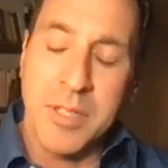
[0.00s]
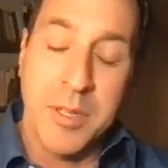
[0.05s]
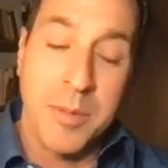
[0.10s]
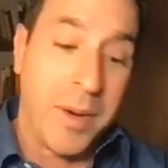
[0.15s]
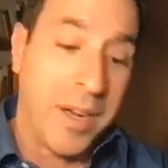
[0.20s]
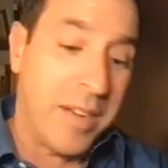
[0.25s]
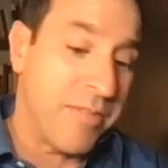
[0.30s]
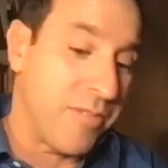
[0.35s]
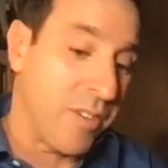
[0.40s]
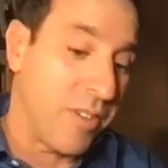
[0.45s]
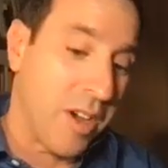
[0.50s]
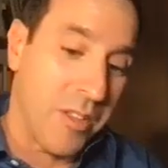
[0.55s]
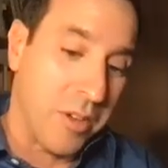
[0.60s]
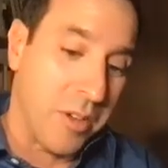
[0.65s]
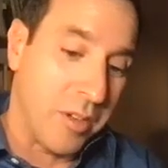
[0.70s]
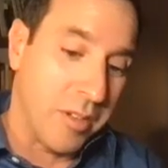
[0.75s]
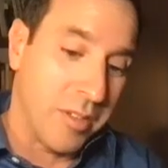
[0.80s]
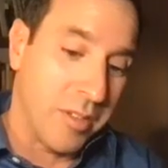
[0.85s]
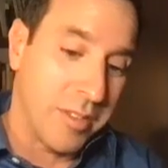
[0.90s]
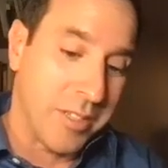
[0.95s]
My
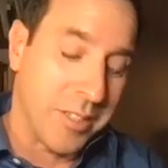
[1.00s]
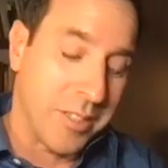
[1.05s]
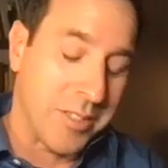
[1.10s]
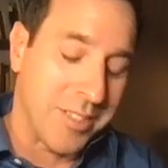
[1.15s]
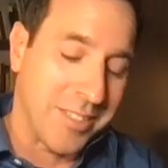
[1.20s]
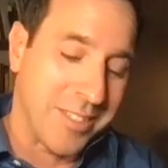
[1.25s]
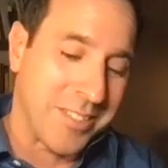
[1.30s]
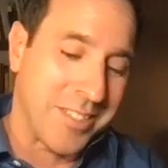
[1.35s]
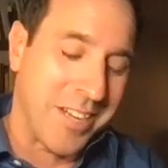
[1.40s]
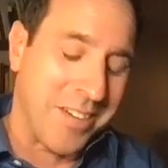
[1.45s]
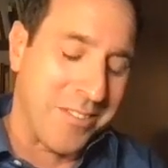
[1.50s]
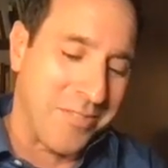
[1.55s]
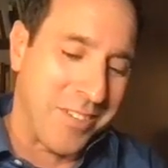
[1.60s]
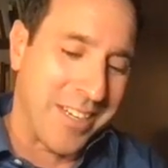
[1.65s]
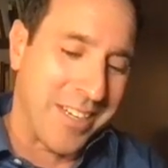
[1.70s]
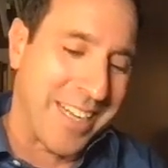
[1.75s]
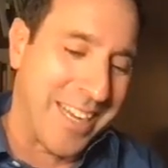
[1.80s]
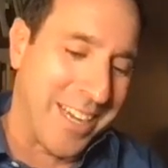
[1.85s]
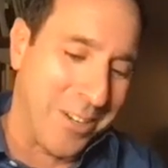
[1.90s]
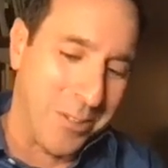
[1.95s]
father, and it's kind of
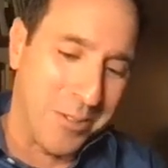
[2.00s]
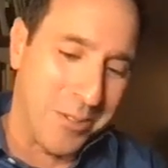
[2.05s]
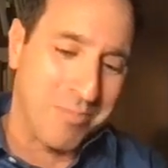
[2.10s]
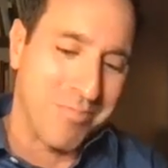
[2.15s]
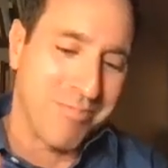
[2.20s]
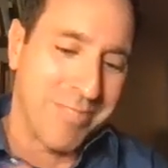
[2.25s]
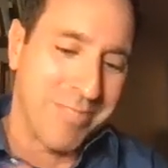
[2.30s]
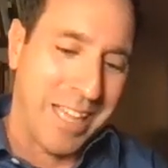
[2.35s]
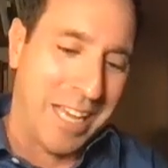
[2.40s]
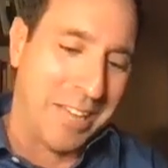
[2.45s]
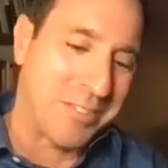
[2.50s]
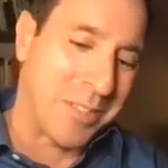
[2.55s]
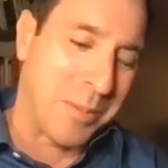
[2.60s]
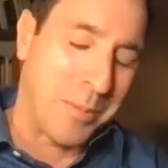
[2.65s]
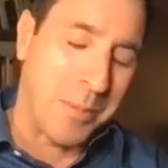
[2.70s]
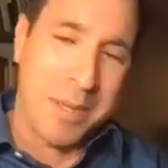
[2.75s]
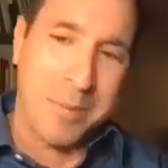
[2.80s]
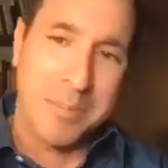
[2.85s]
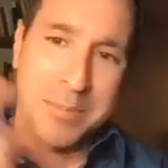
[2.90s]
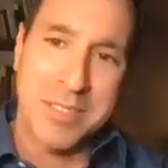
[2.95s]
funny how life
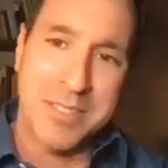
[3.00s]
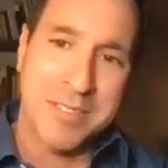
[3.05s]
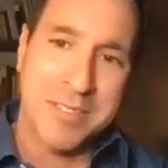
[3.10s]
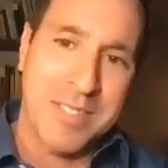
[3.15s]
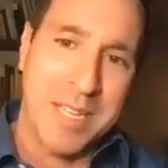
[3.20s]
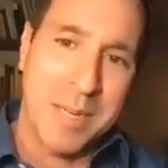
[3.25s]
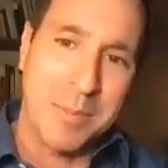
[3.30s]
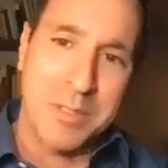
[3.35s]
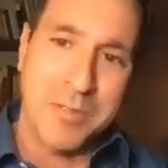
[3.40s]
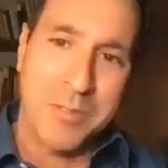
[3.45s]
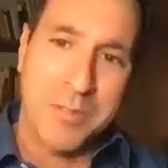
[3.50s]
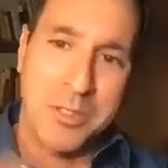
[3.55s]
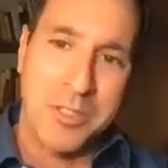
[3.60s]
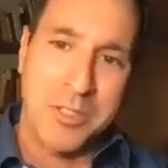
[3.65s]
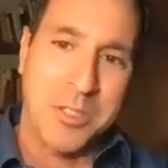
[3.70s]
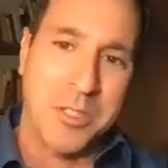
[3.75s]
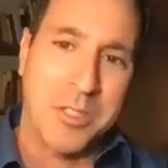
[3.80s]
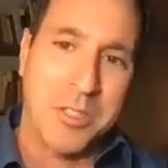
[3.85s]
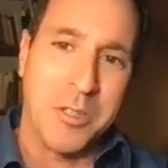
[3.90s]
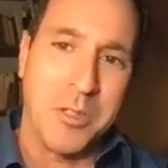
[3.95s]
sometimes comes full
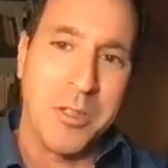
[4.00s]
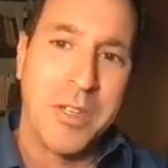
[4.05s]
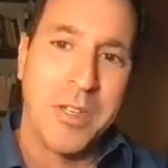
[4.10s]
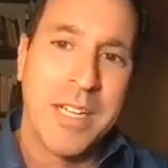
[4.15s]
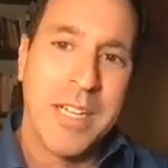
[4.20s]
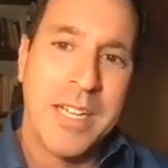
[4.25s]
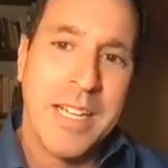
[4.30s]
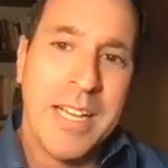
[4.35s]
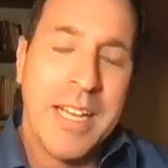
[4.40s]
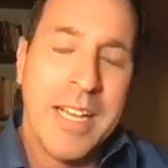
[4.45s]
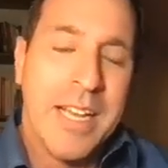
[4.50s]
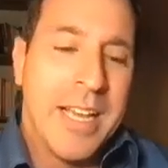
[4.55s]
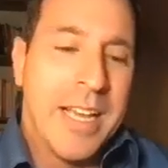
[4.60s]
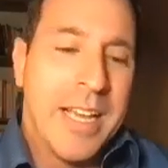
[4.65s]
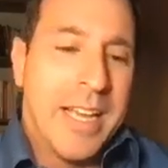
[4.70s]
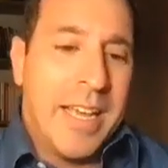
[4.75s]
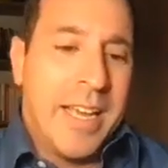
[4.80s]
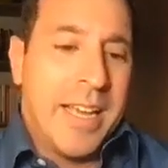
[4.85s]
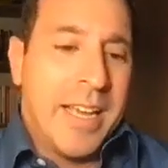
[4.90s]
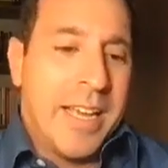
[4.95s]
circle.
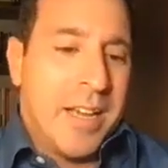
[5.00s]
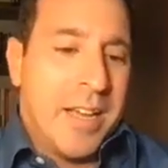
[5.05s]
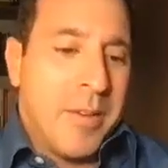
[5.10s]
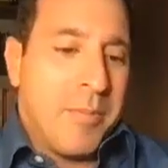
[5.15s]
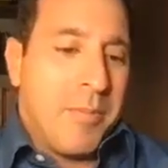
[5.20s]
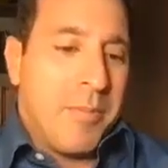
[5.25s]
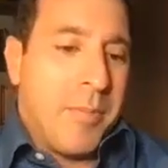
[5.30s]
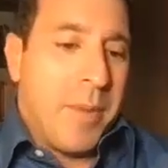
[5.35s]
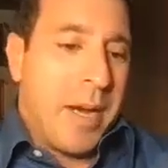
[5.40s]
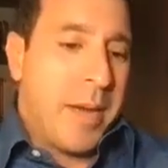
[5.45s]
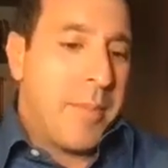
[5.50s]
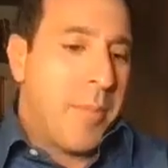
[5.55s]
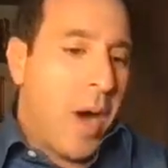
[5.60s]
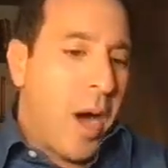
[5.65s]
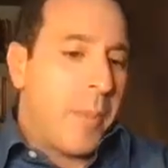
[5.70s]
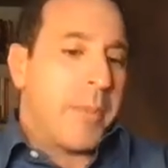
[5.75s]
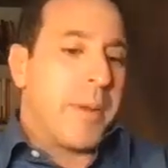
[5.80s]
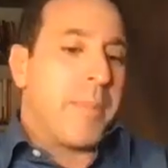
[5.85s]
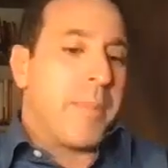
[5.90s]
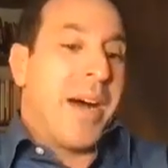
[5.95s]
My
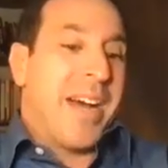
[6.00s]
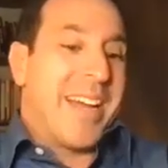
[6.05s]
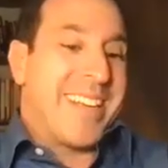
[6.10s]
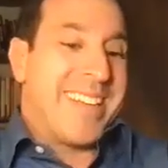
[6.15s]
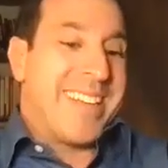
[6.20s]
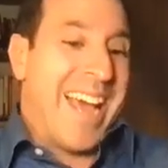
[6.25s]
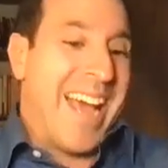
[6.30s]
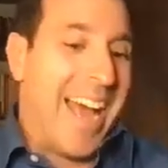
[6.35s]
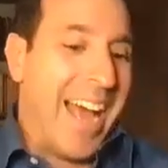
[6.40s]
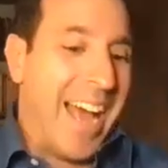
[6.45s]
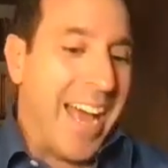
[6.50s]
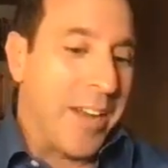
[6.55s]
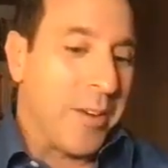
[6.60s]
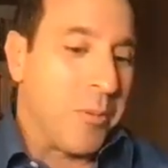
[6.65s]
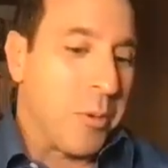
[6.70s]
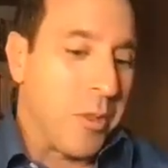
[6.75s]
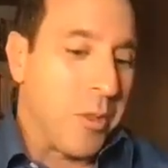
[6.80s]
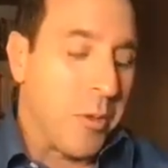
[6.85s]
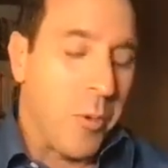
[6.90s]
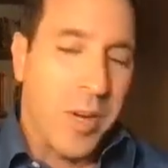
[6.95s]
mom and my
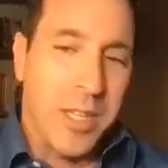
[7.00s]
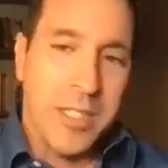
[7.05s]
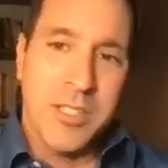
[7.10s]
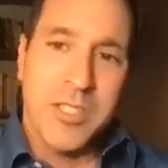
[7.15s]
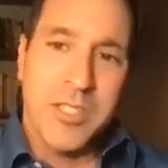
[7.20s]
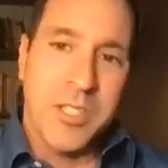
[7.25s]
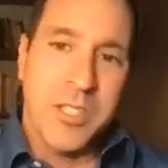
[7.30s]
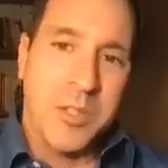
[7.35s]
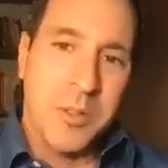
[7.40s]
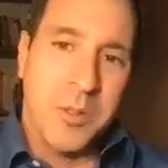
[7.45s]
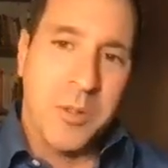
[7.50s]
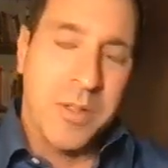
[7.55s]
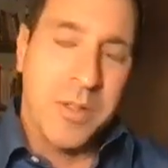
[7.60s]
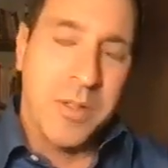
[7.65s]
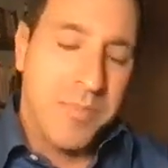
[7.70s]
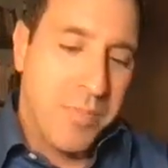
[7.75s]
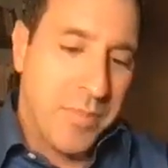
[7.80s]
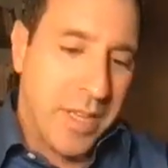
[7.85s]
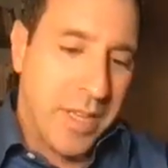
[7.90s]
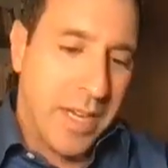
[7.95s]
dad were the ones who